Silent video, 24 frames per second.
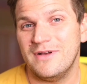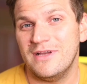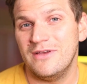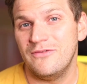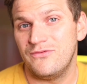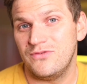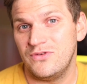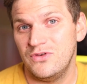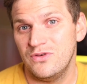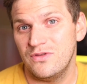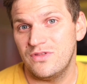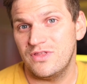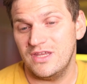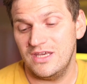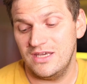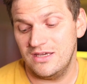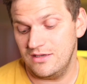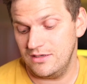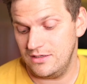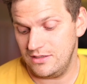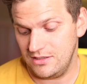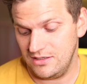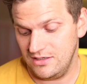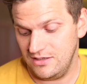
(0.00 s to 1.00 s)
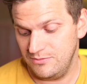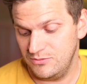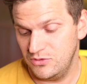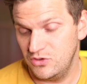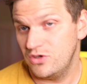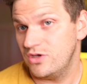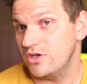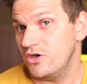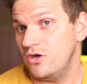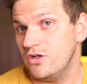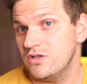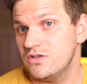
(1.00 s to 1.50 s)
If you think um, you
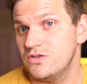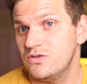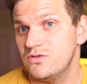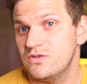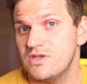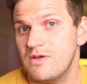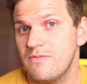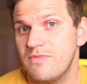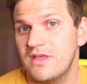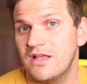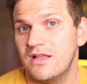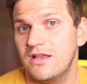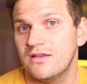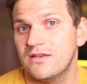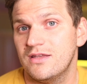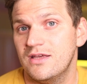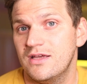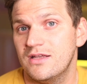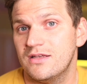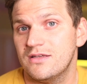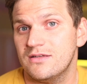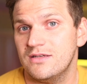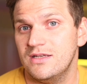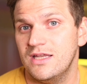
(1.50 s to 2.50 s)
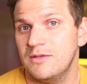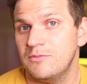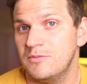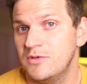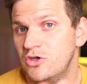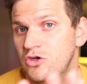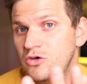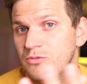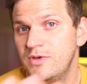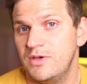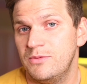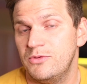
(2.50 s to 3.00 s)
can also do something like that, let me
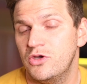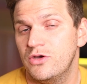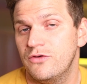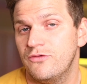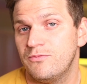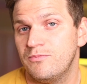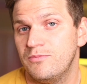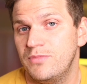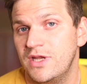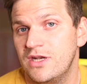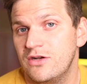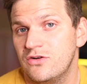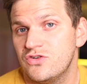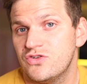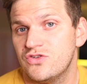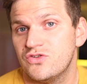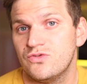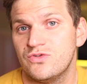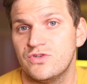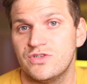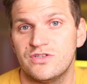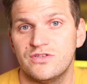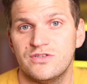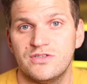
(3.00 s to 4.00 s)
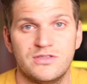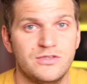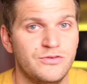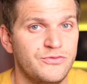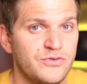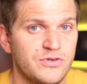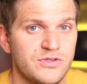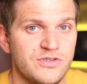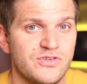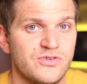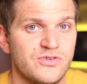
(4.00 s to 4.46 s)
know. Maybe you have better sources, different